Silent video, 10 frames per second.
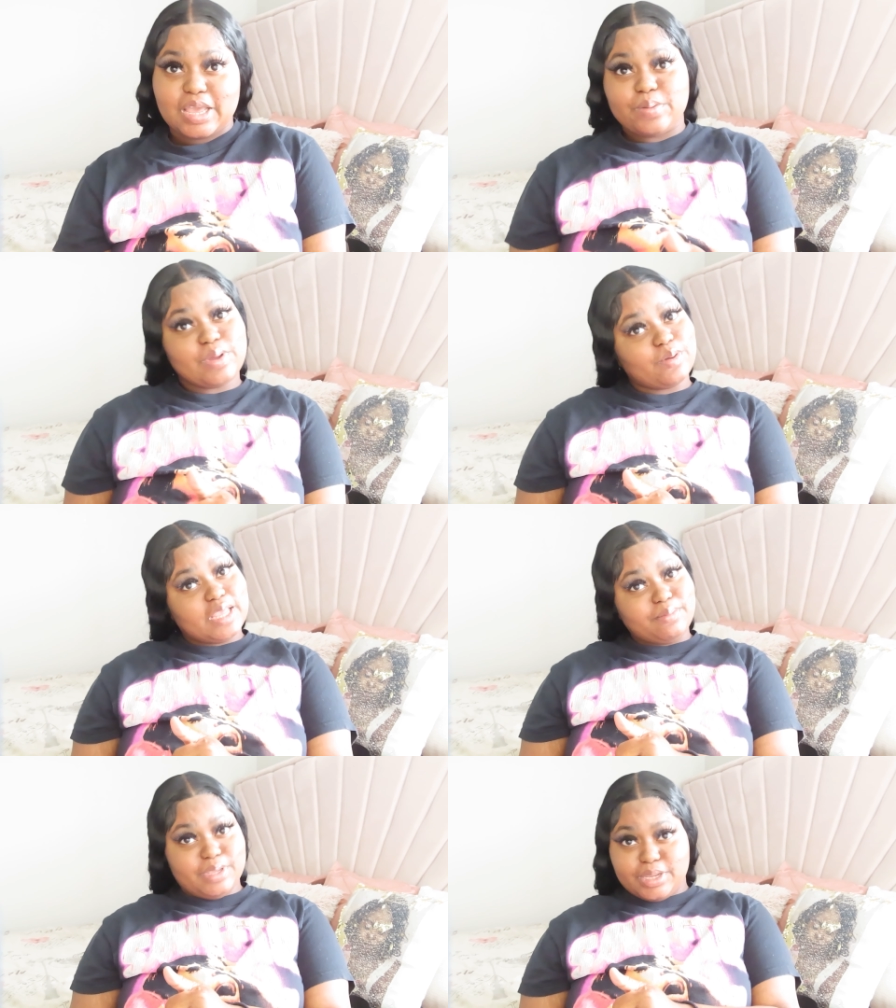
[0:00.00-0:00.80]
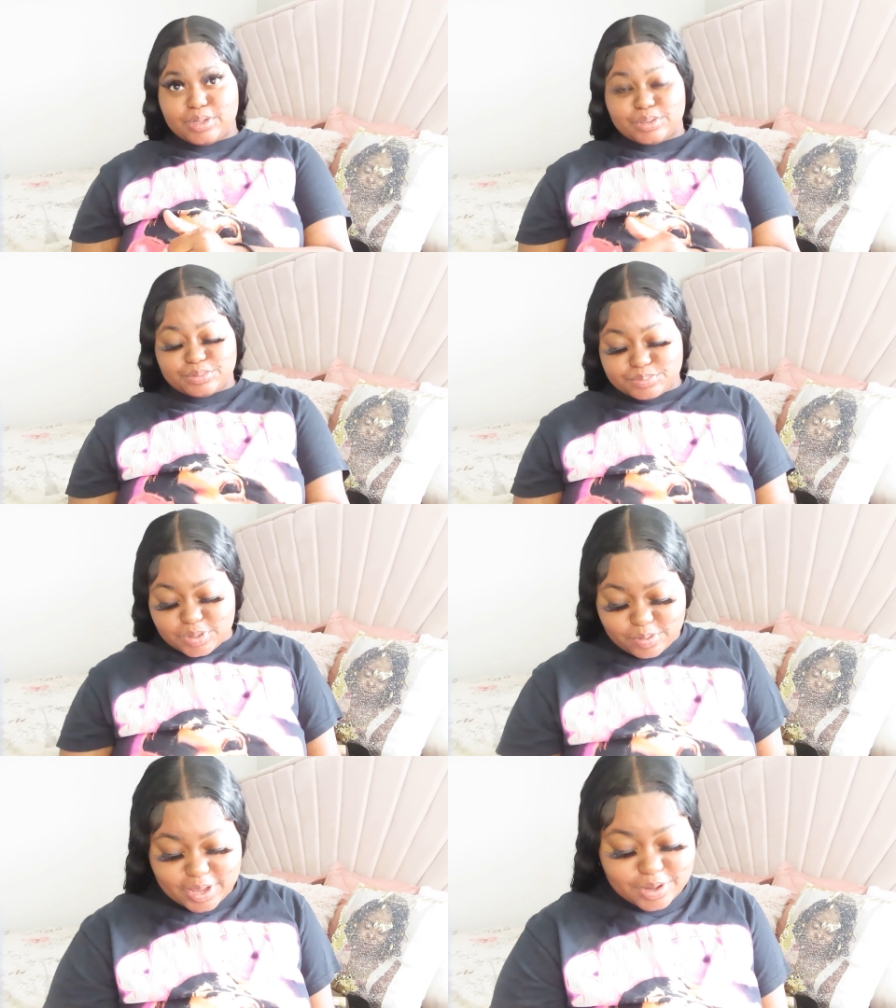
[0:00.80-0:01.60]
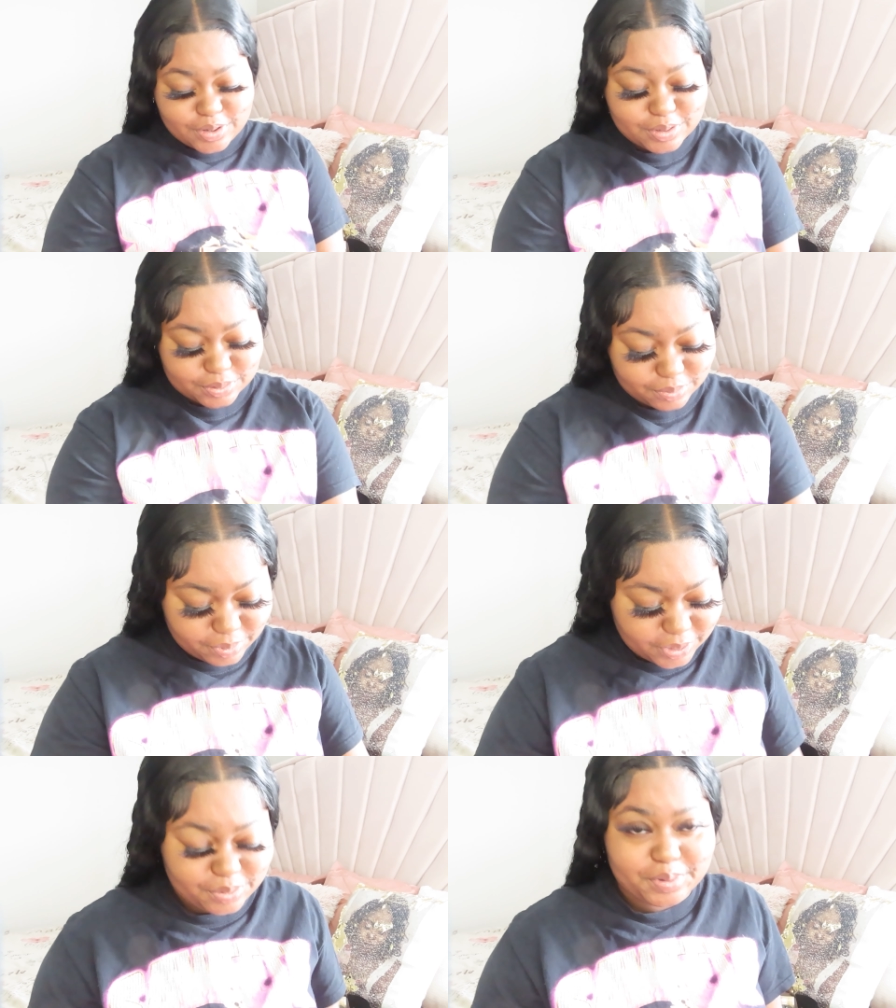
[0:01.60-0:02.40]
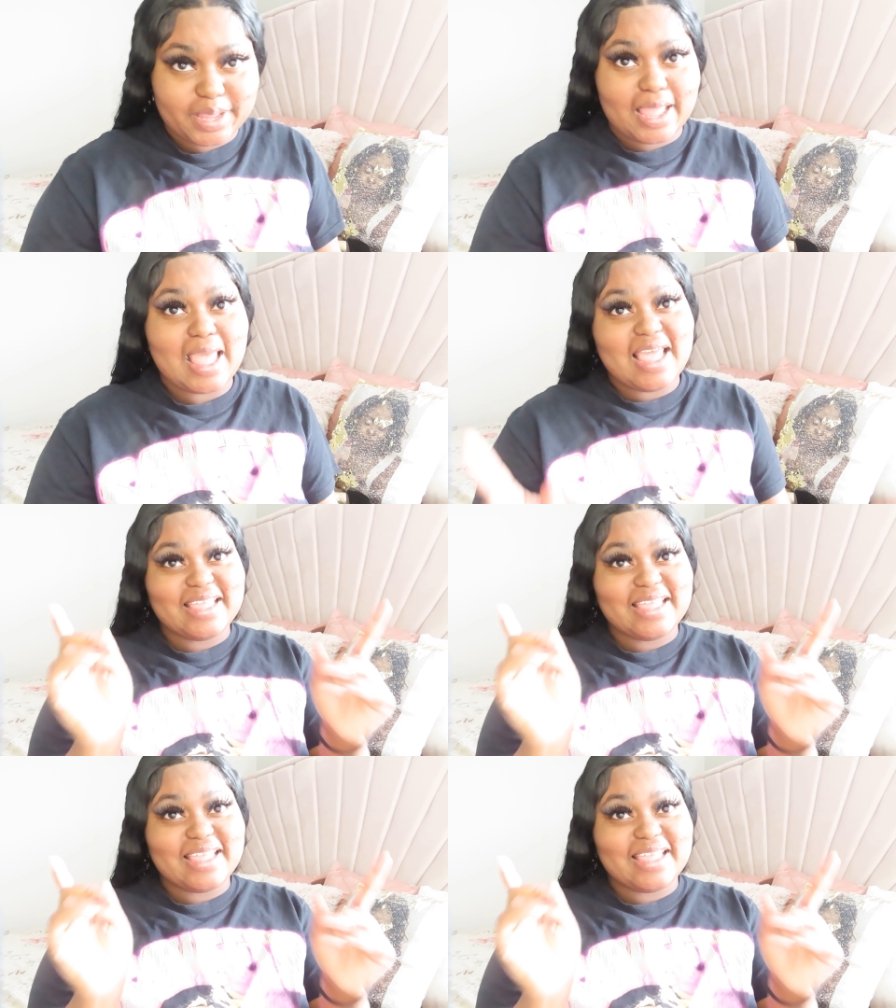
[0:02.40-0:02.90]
And we're going to keep getting them. Okay, girl? Period.